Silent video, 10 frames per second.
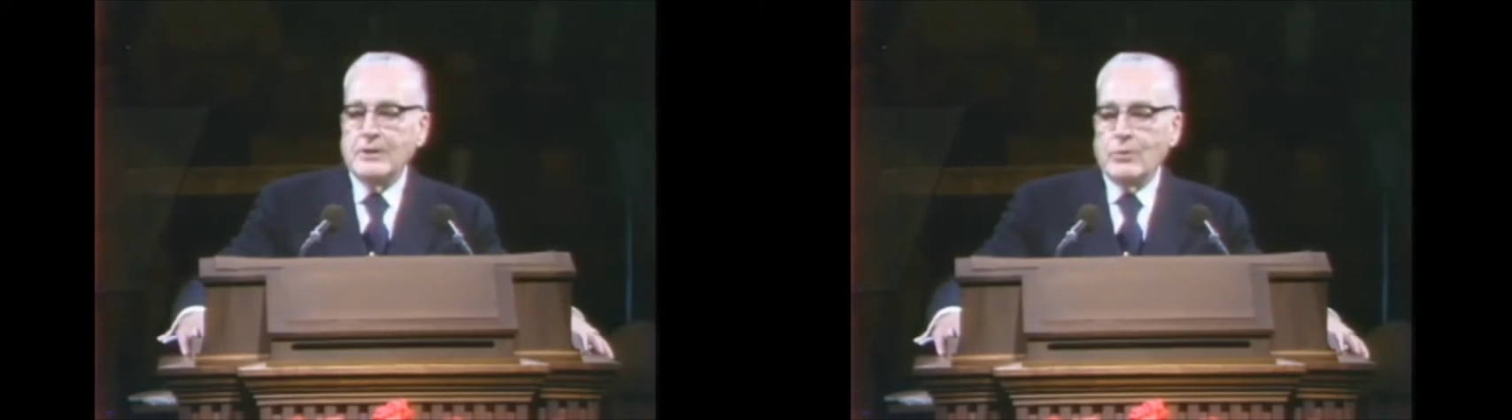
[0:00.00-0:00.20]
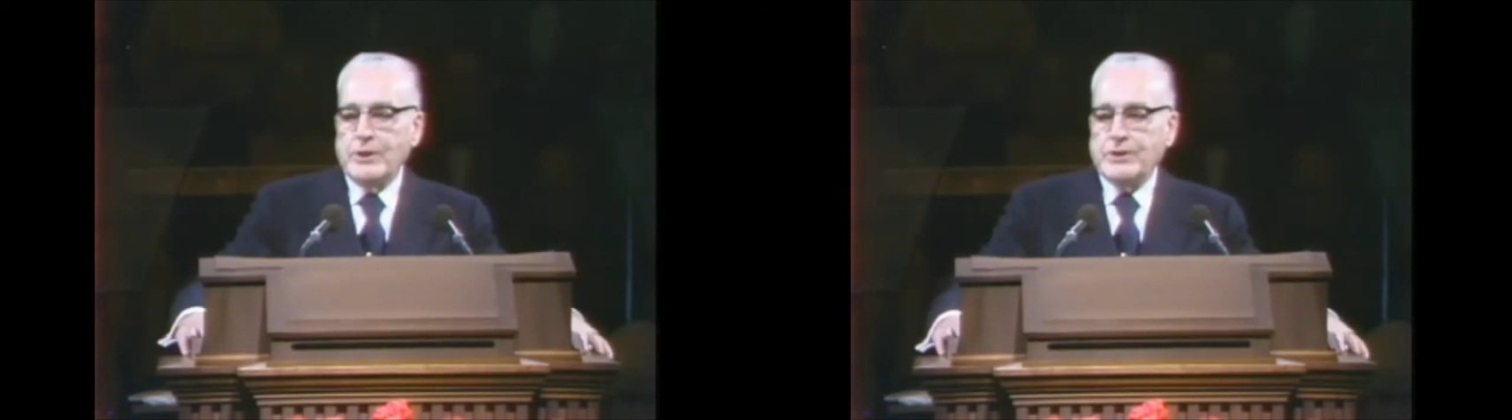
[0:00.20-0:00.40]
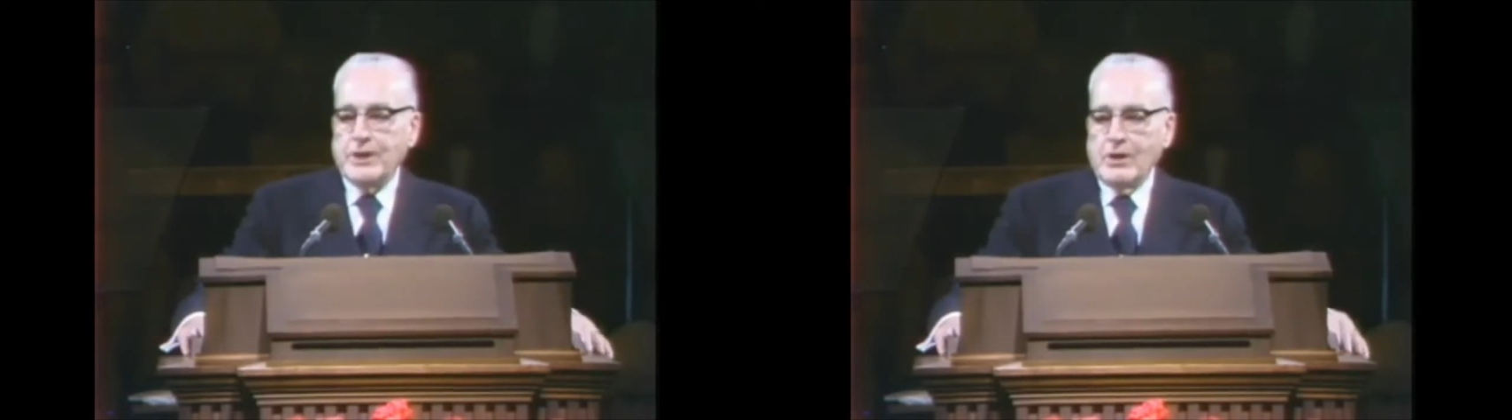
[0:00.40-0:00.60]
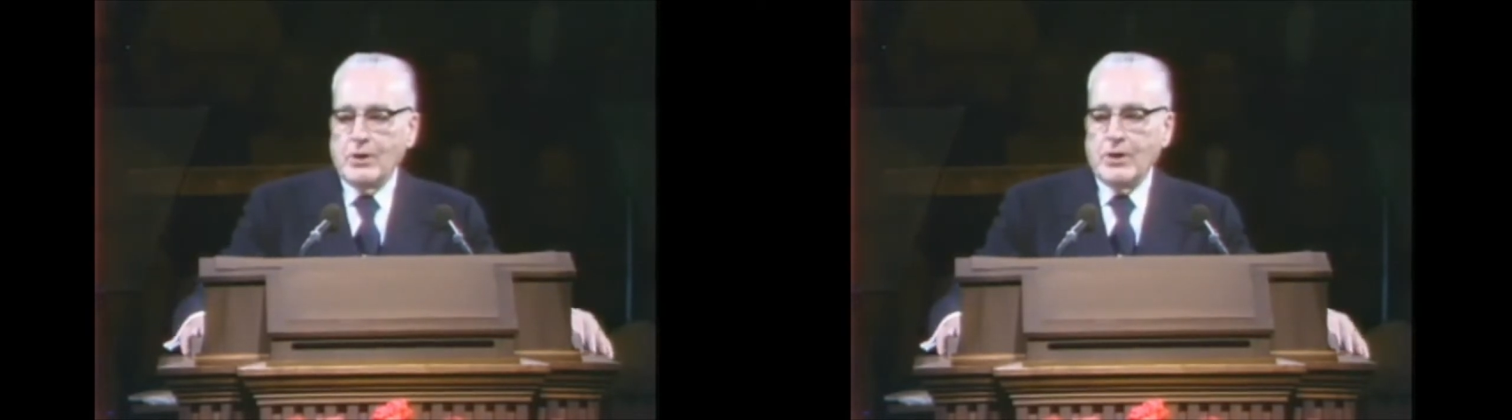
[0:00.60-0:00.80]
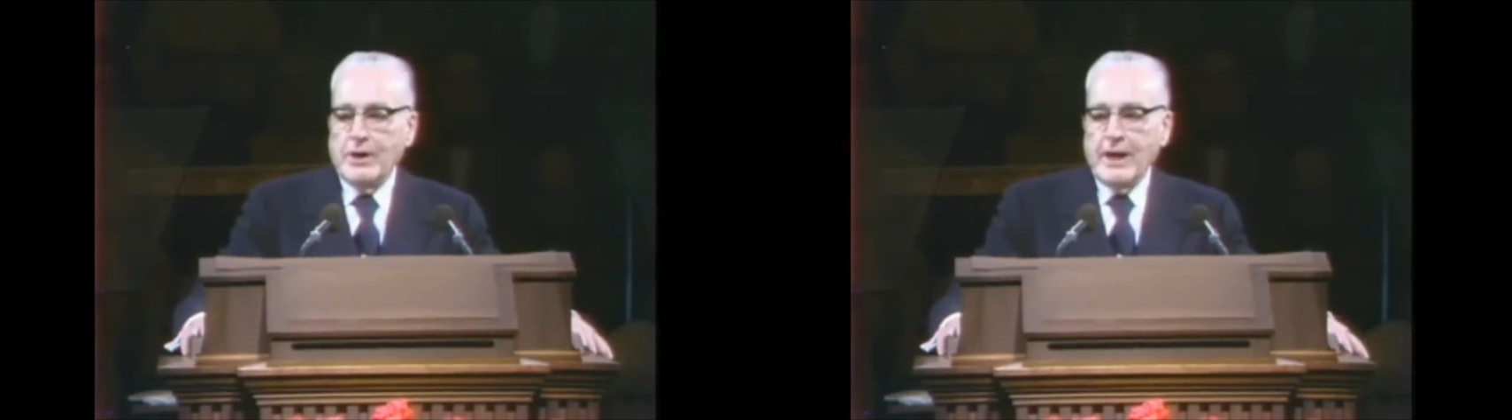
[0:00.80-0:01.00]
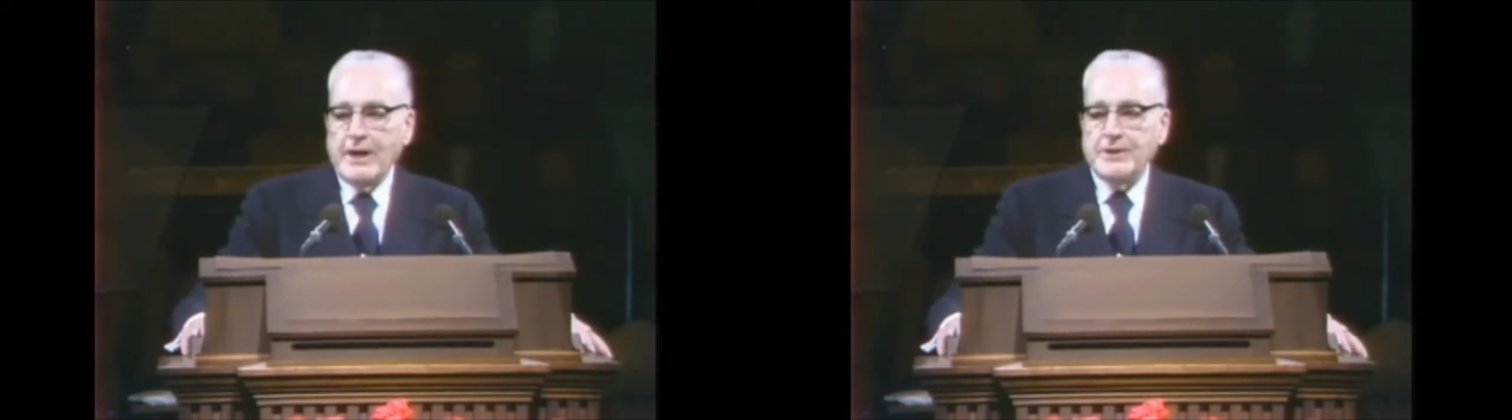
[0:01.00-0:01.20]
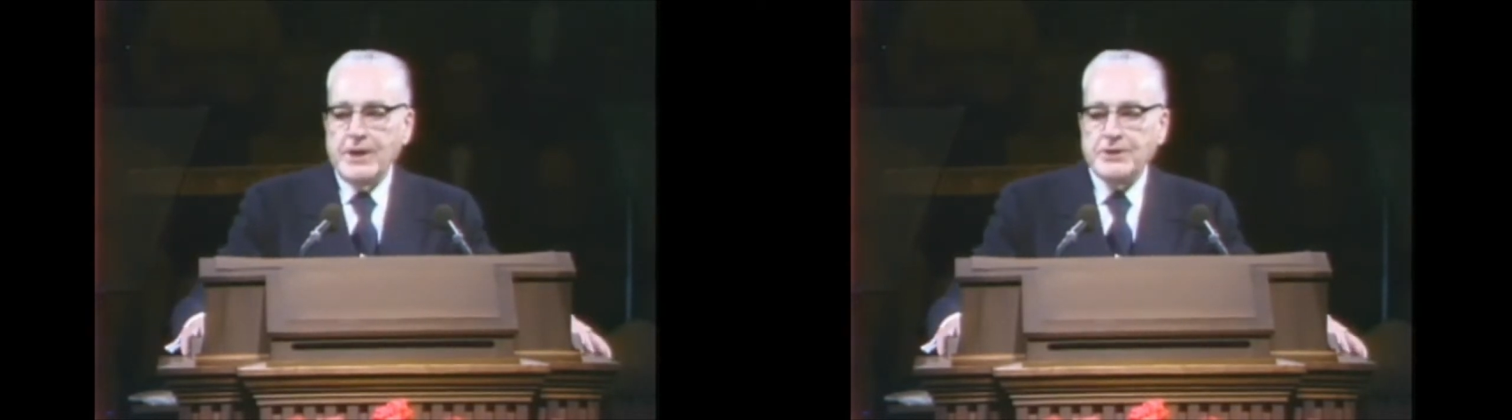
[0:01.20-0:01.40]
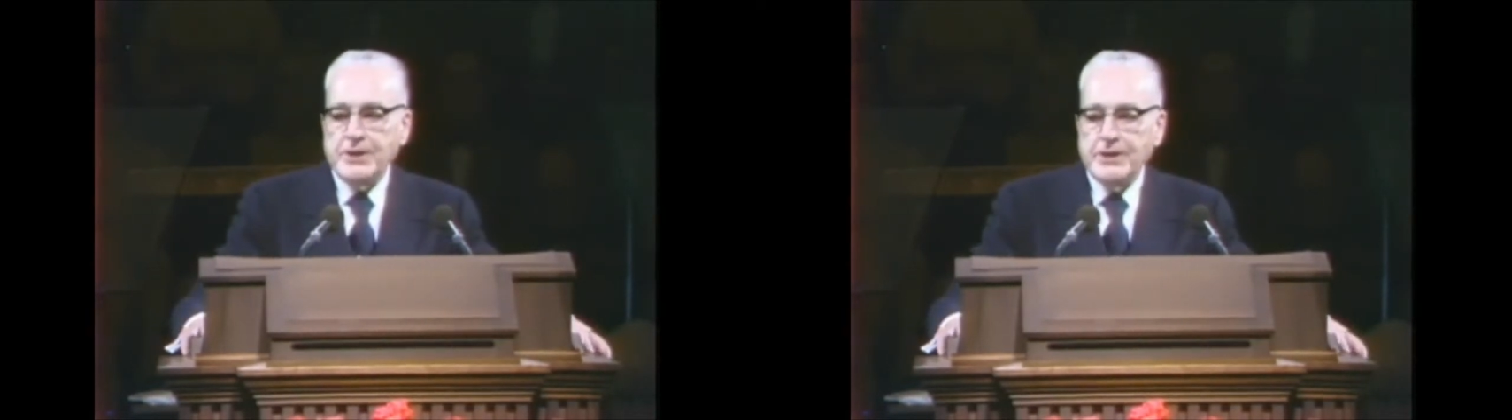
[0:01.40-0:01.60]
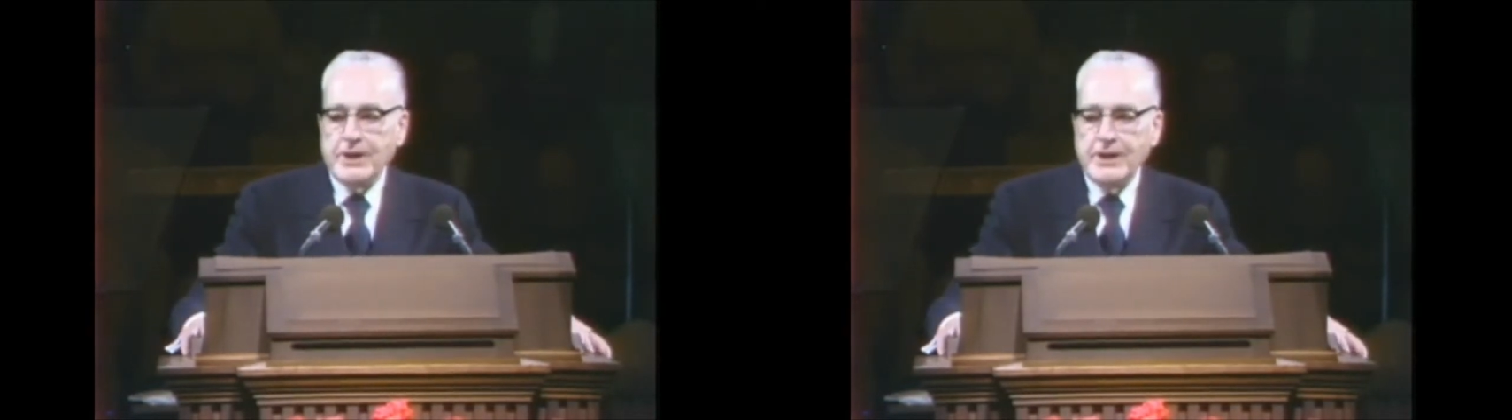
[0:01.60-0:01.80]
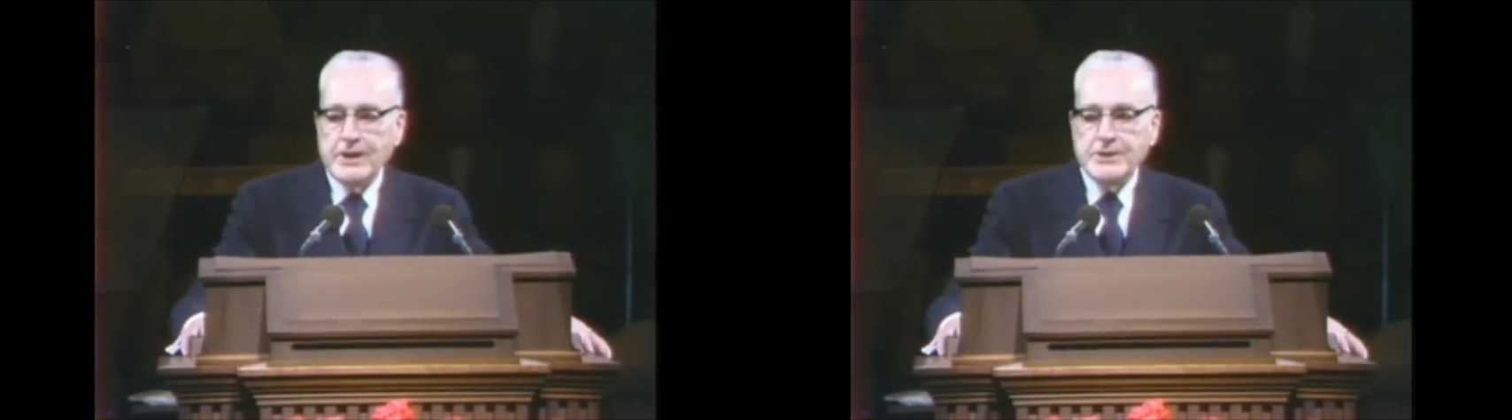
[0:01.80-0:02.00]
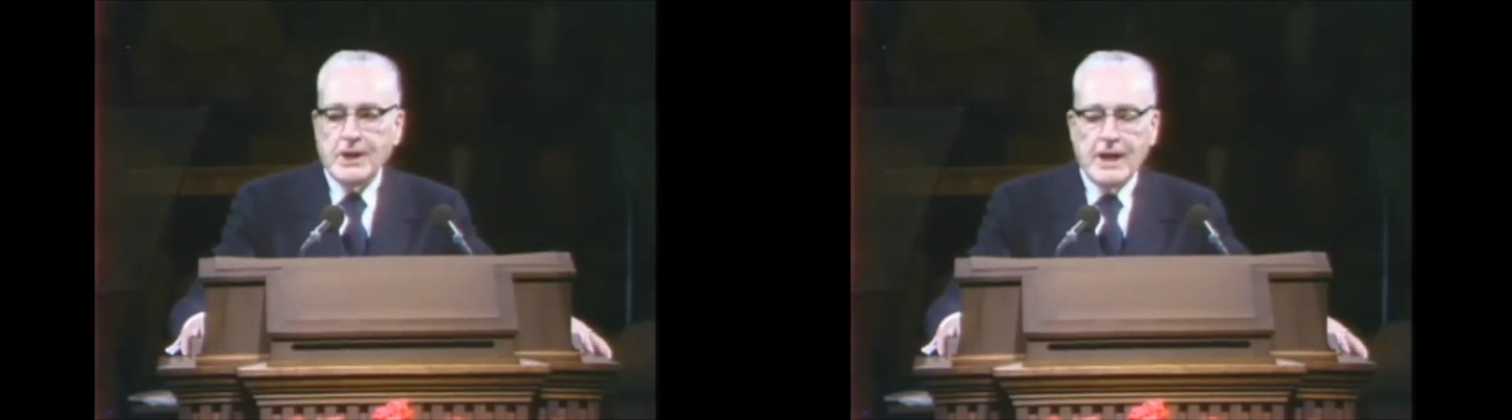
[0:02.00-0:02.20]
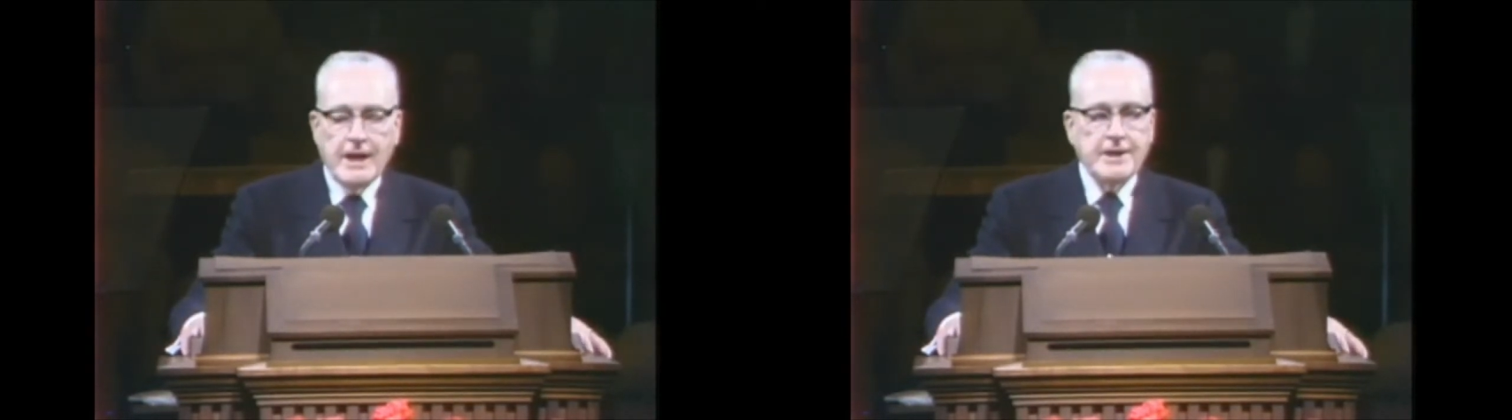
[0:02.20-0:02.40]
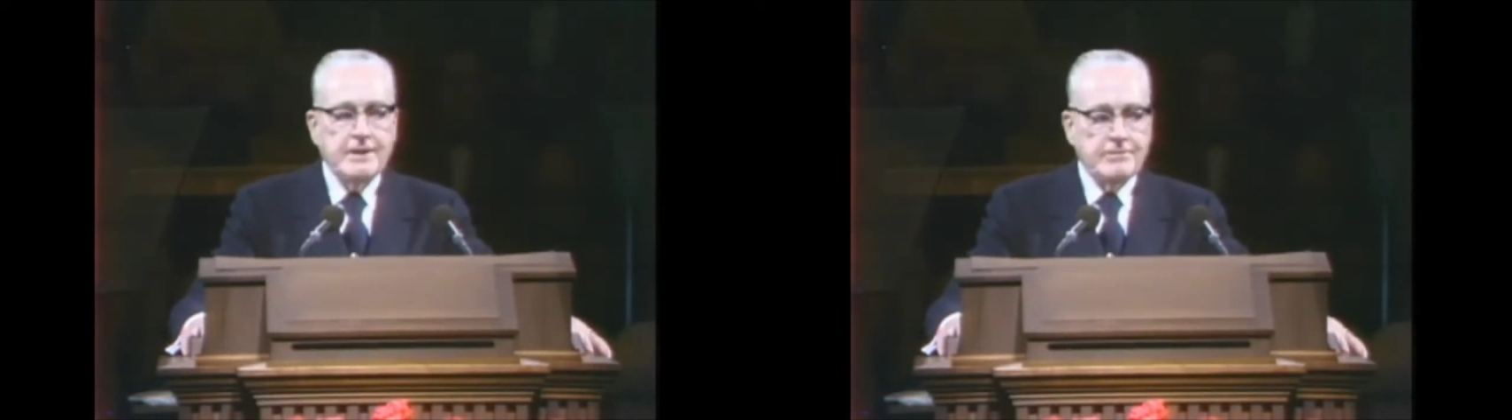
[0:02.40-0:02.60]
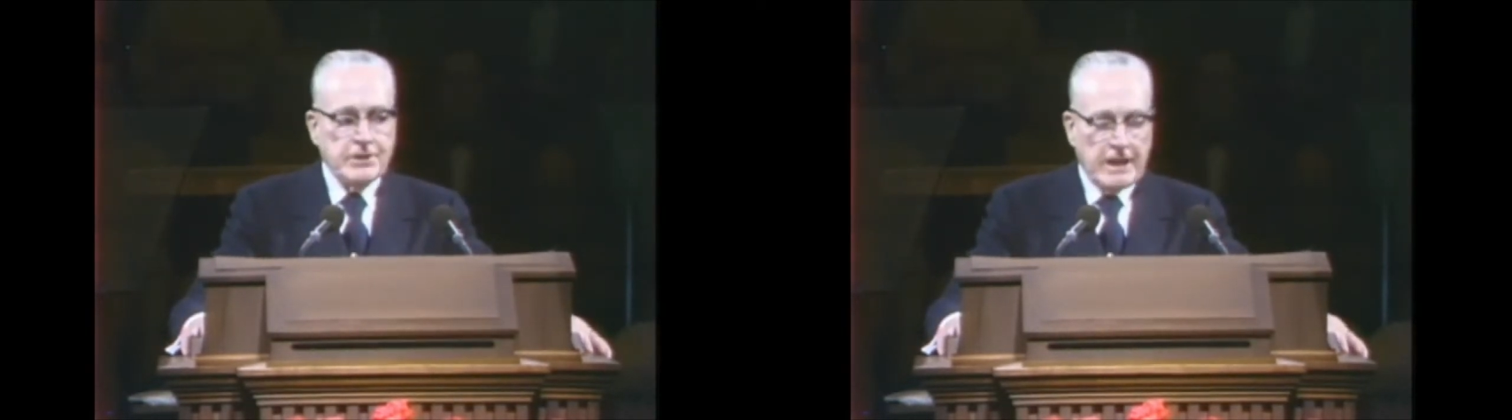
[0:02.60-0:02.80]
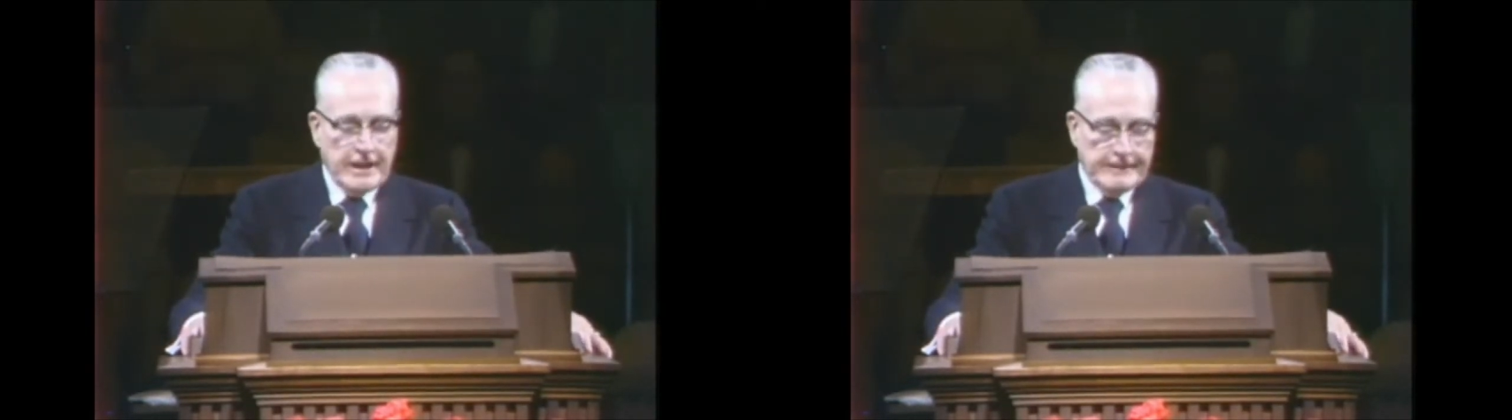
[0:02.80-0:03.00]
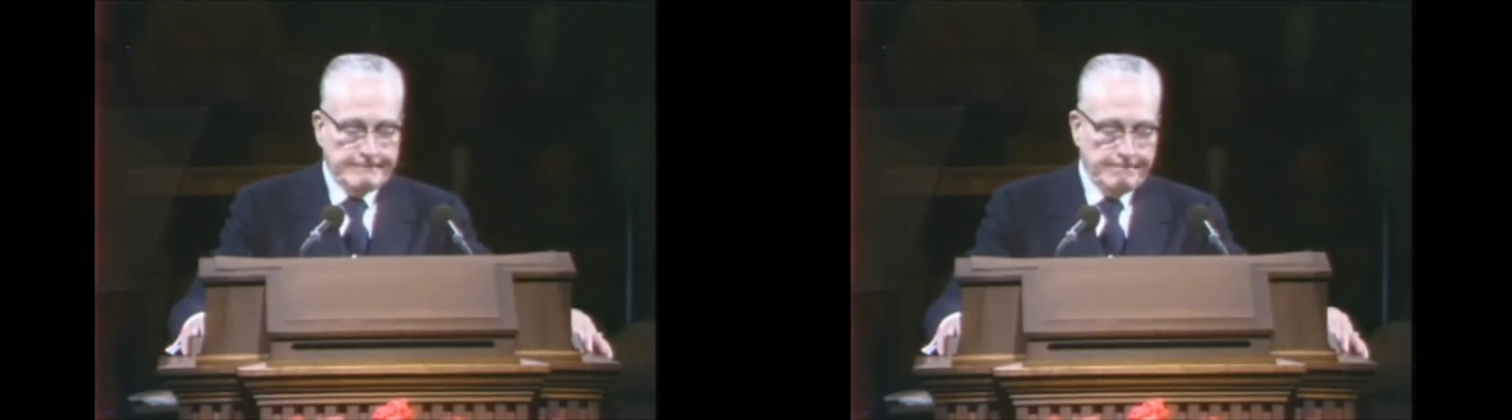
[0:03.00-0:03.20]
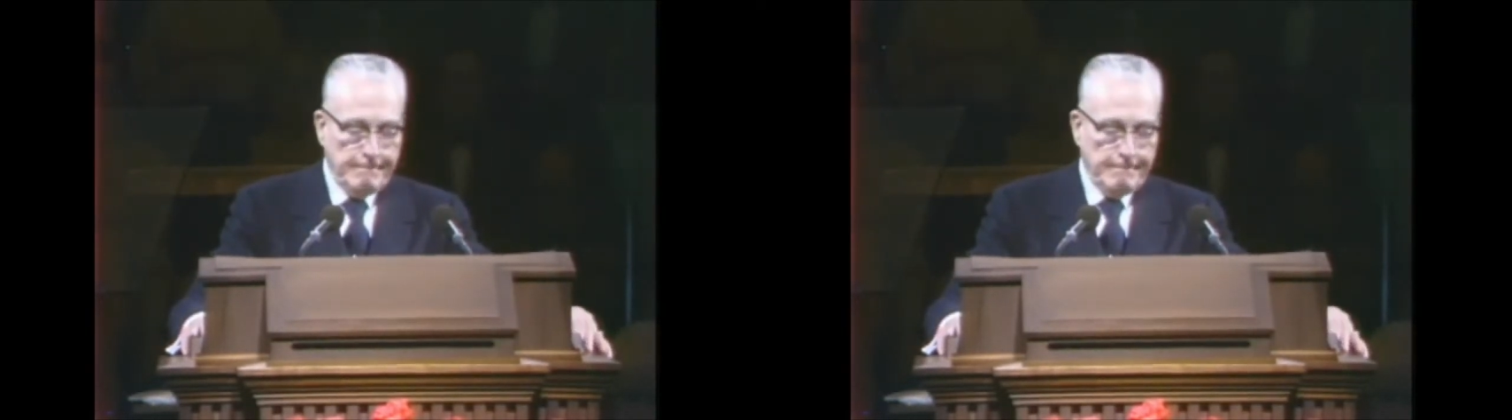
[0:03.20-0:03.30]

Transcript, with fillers: which the Lord had designated as the land of Zion.